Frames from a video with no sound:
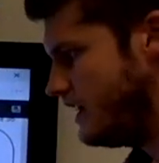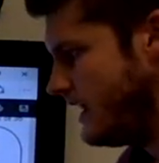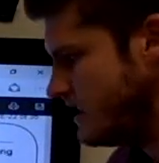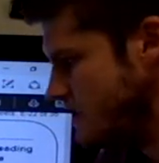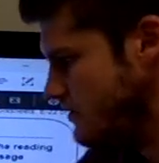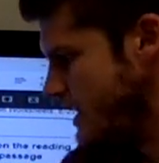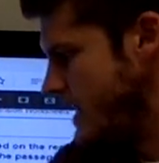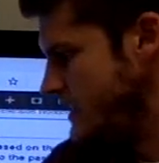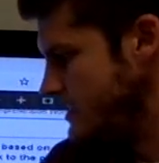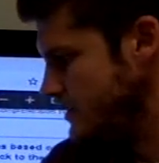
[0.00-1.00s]
I can go
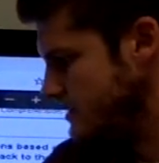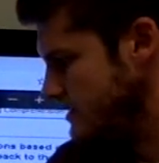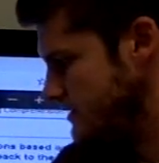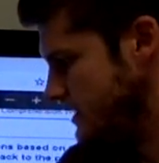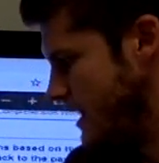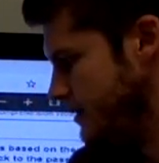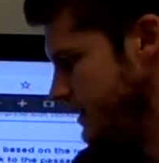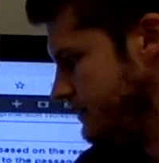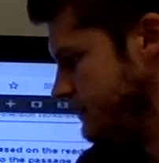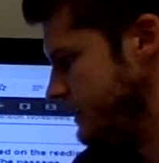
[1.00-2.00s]
ahead and just tap it
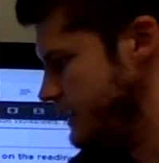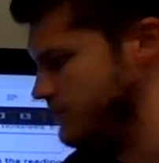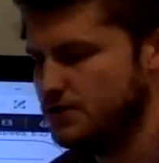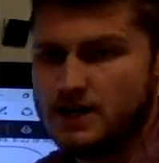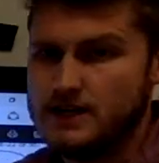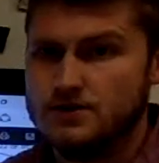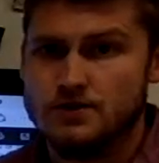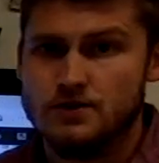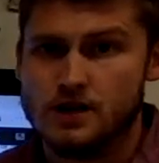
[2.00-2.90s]
and it'll change the